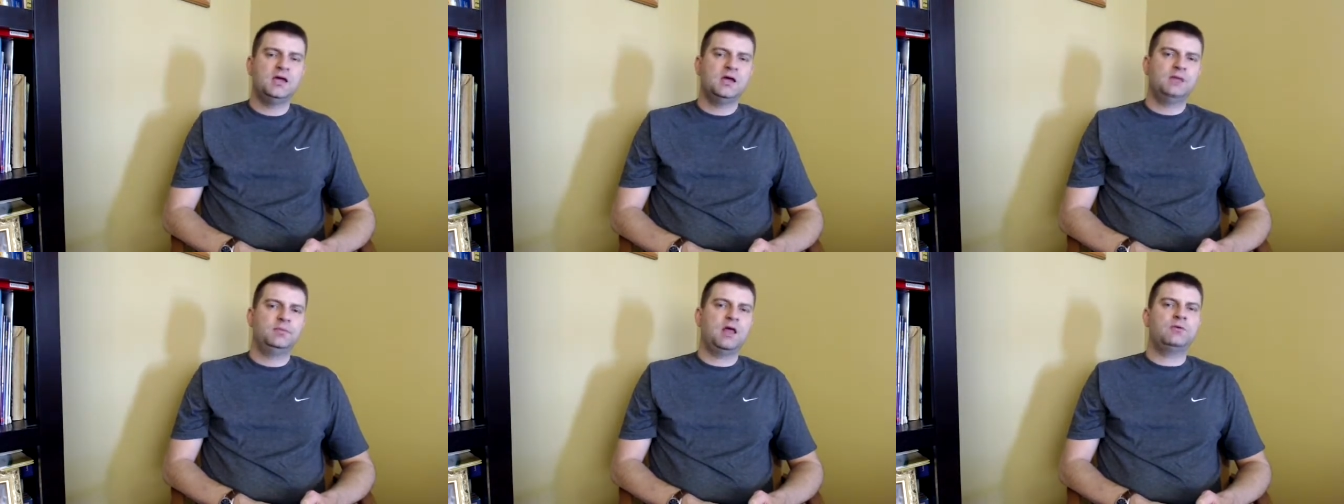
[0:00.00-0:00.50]

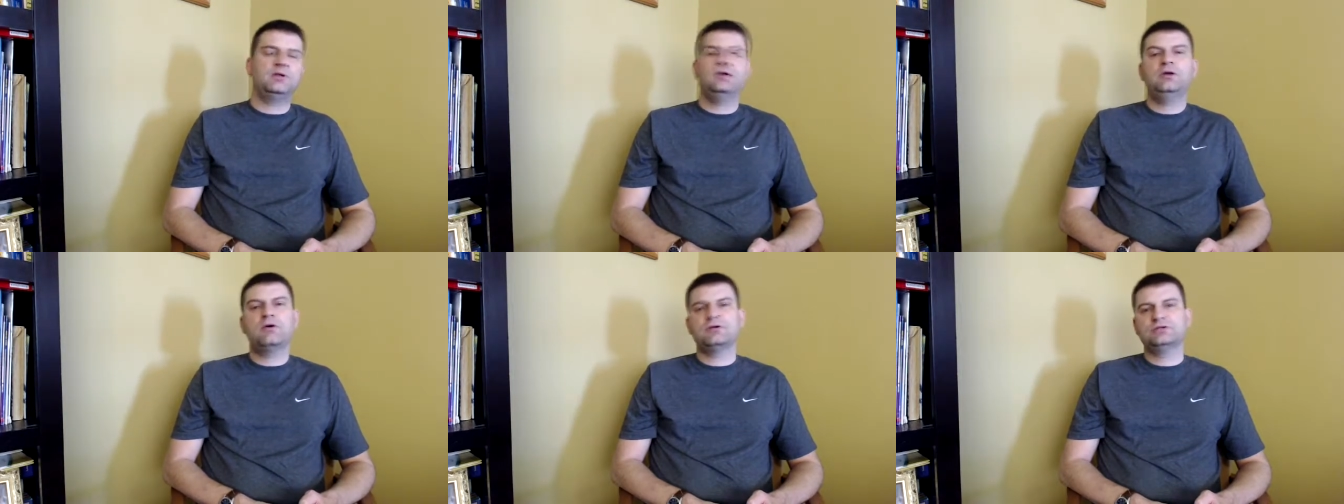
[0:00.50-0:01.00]
But I want to
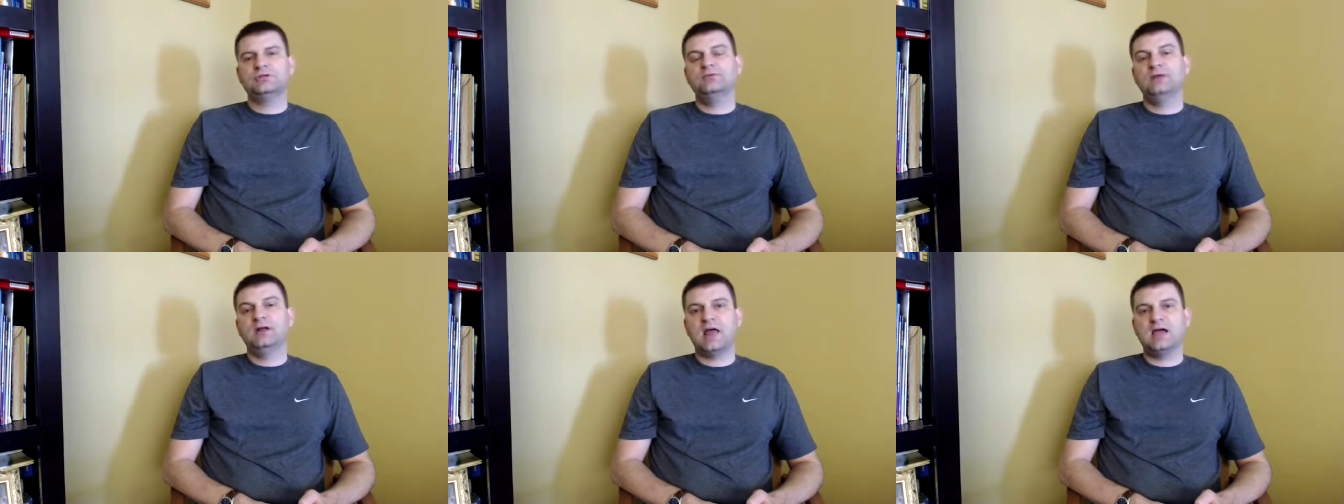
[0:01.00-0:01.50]
encourage you to
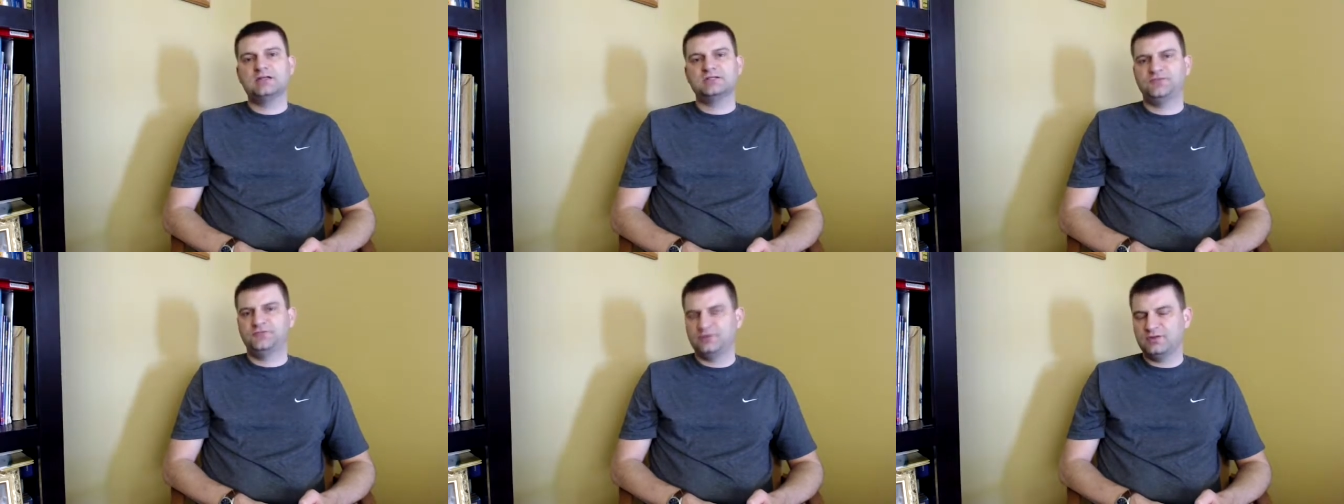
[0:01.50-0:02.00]
realize
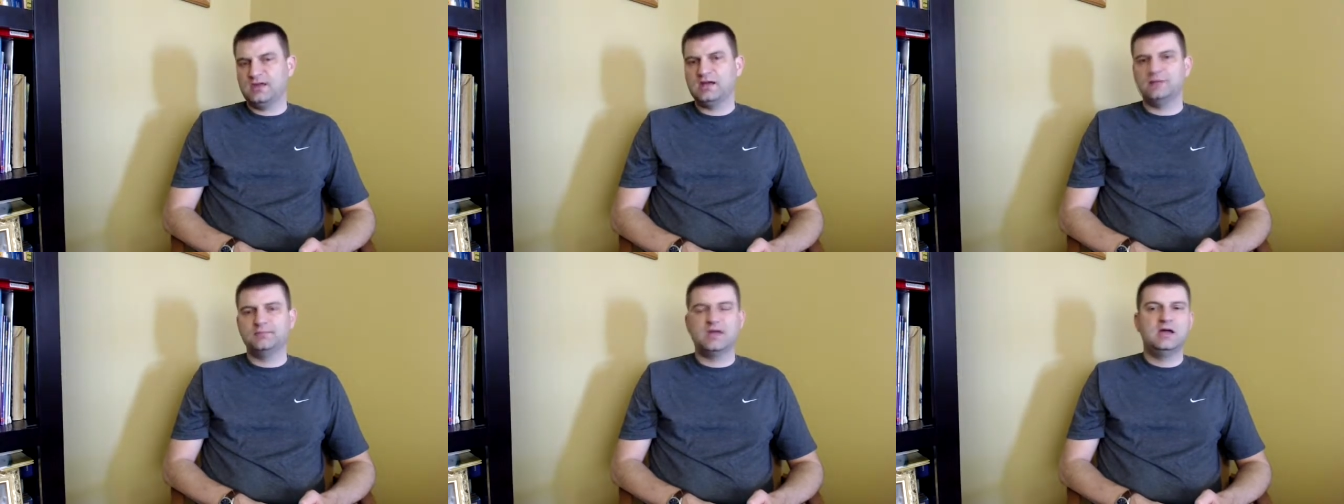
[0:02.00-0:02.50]
that for
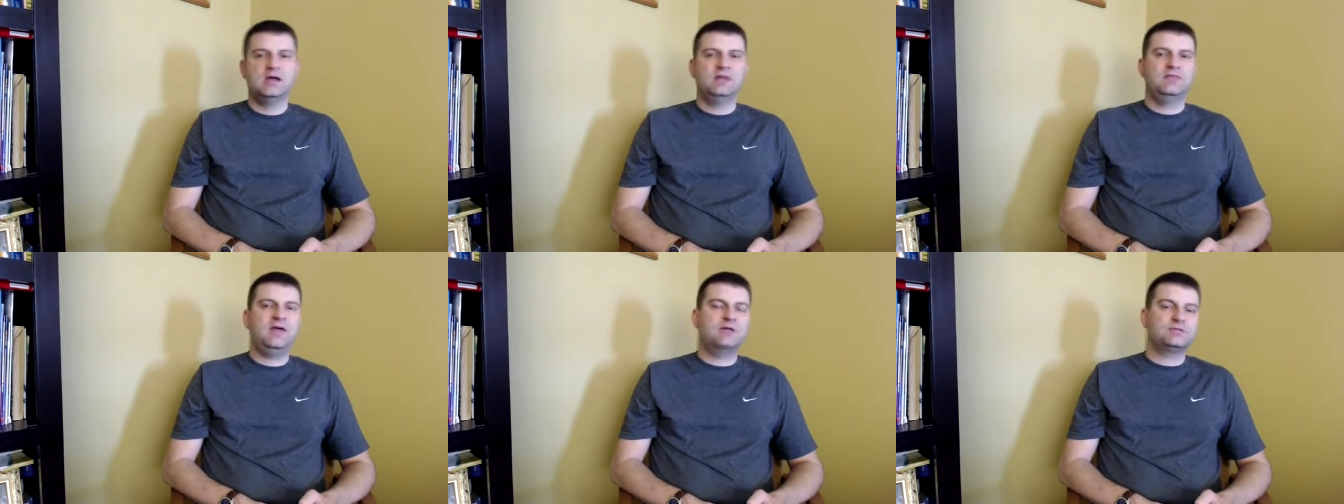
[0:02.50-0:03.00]
them,
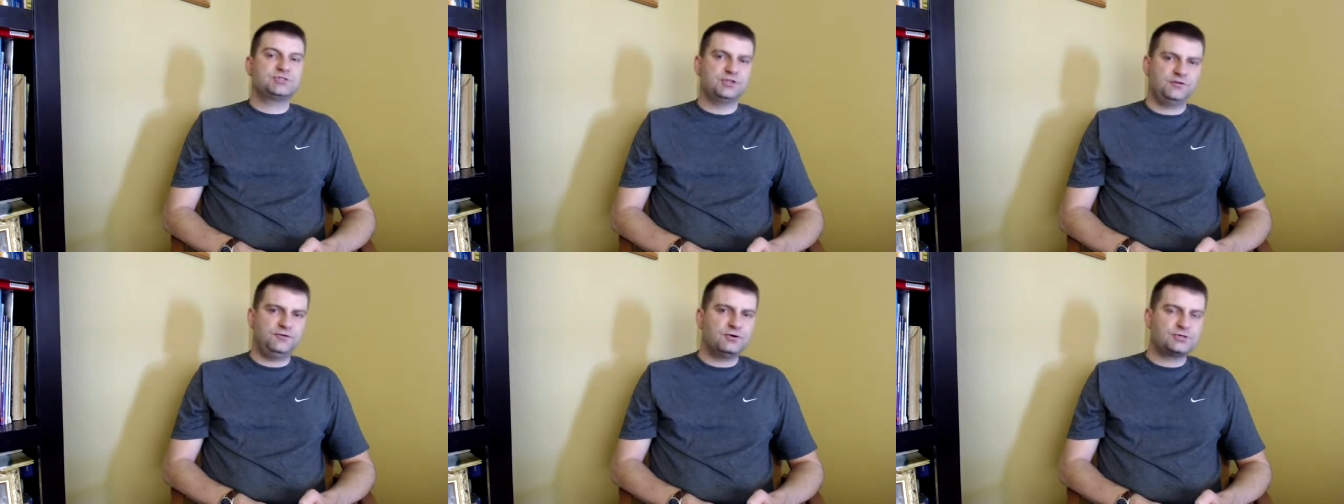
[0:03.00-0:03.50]
that was the
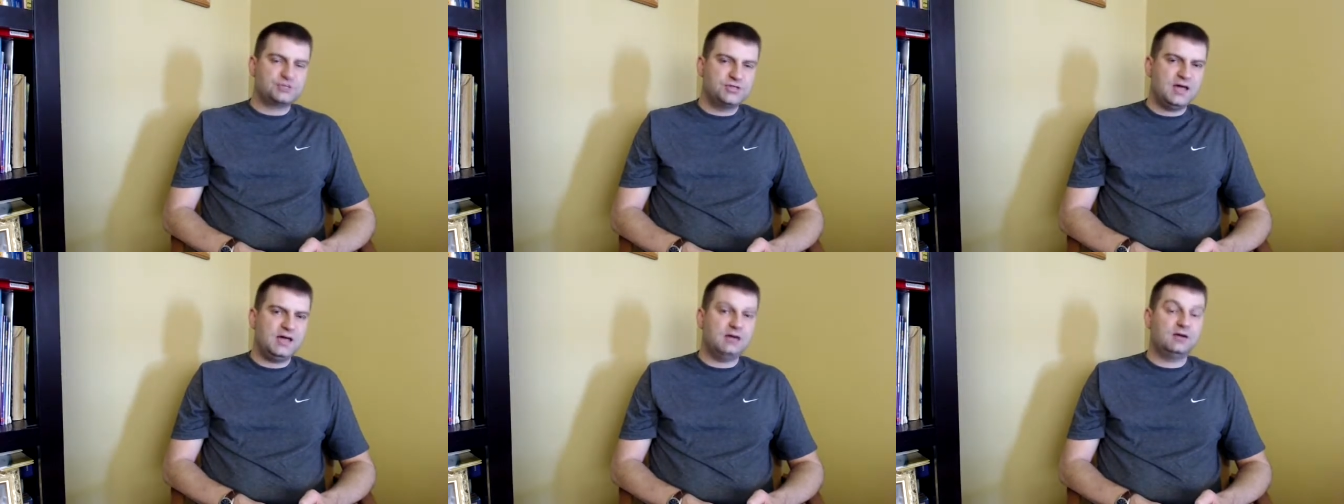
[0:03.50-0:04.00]
first
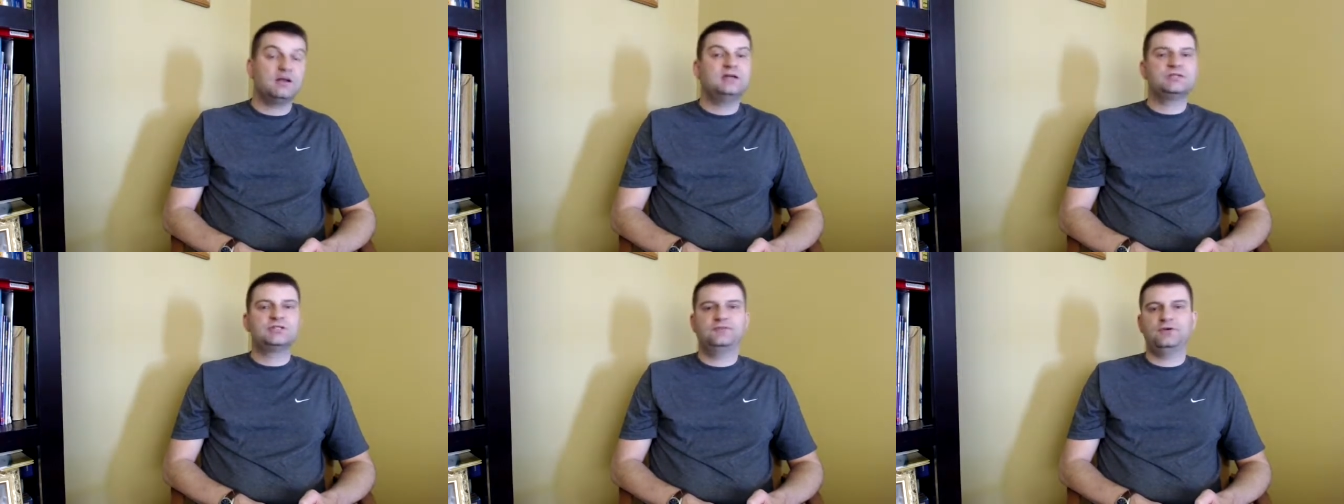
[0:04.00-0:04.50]
day, or at
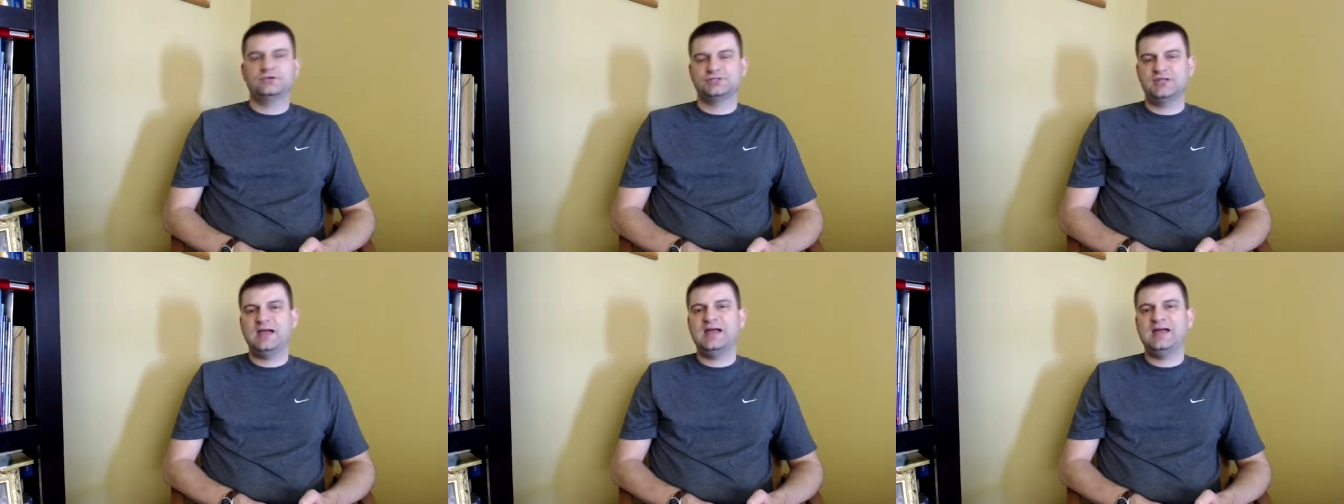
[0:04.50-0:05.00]
least the
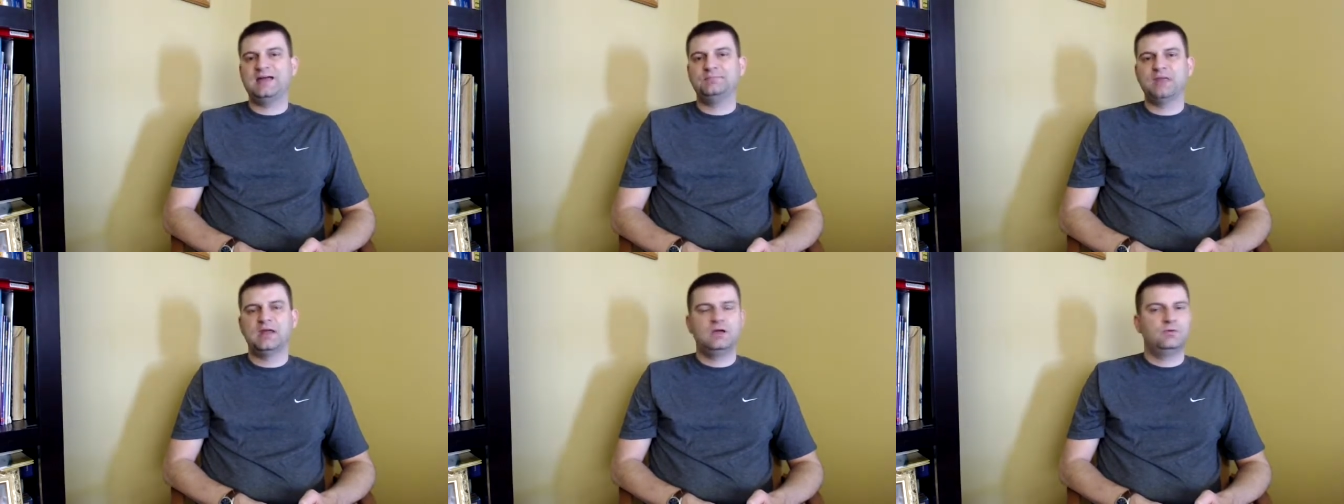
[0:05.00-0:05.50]
first time,
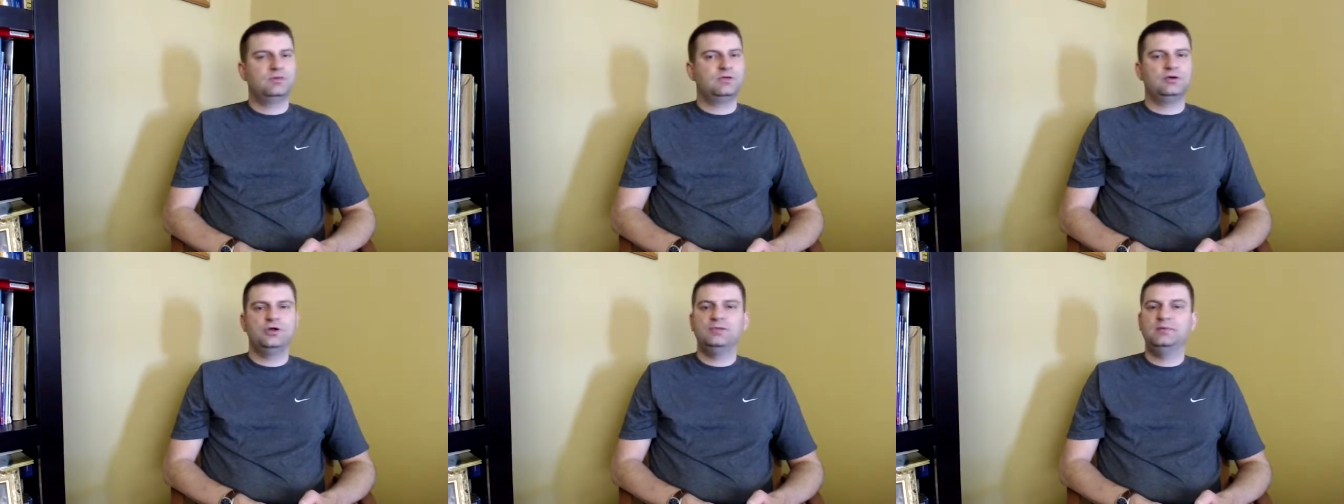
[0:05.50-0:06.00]
when
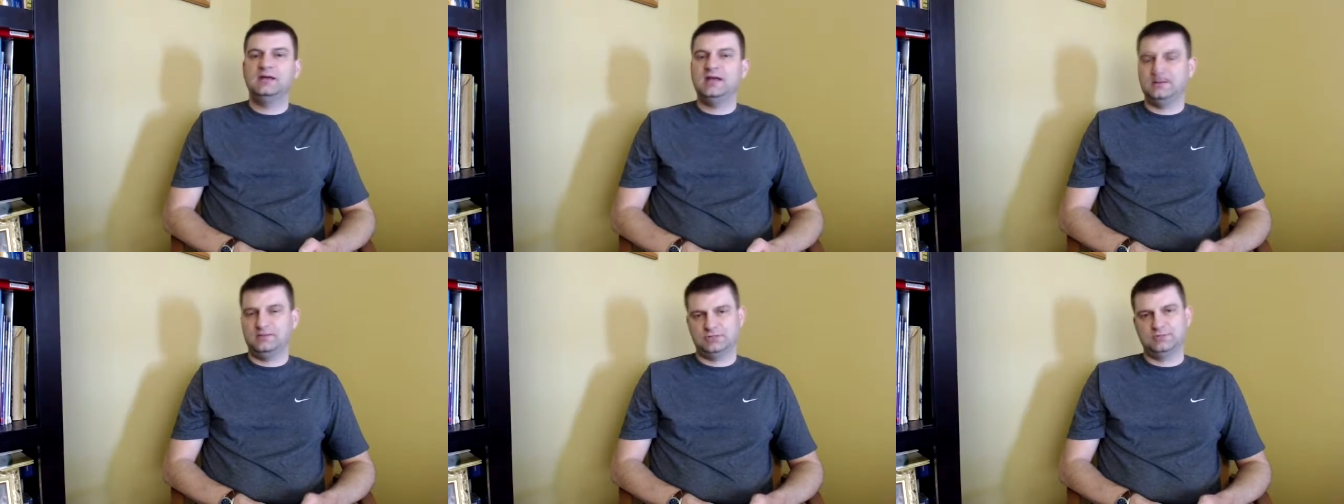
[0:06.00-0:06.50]
their new
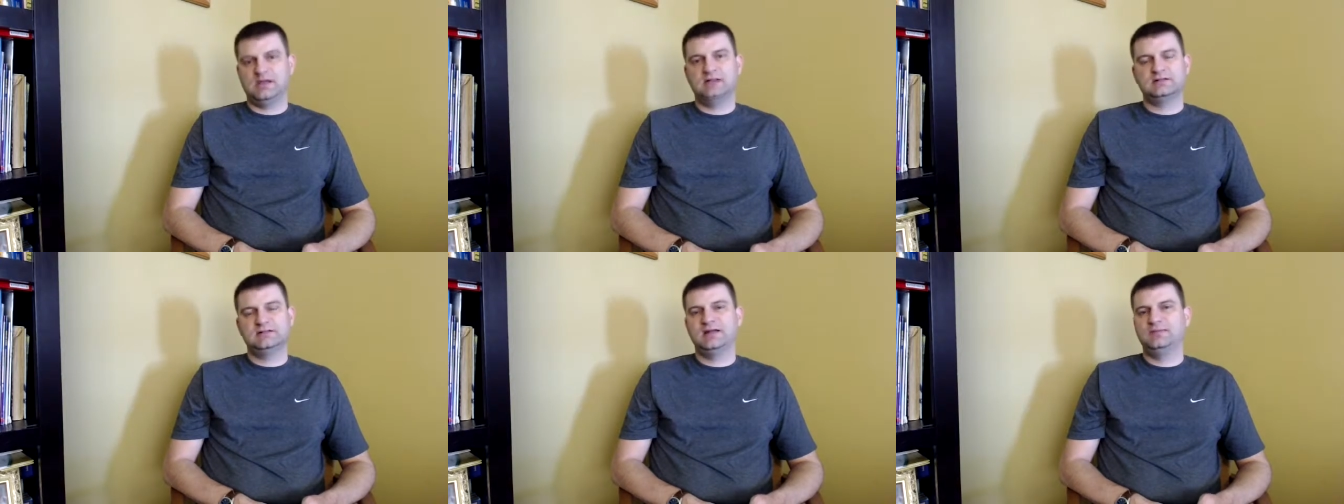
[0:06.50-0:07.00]
beginning was
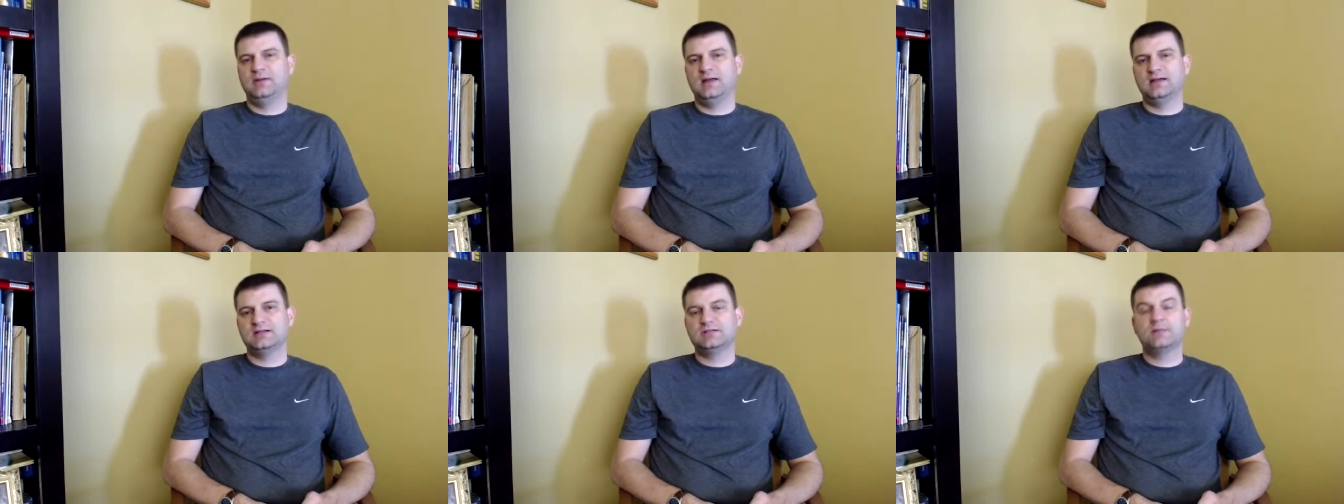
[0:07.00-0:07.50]
about to take place.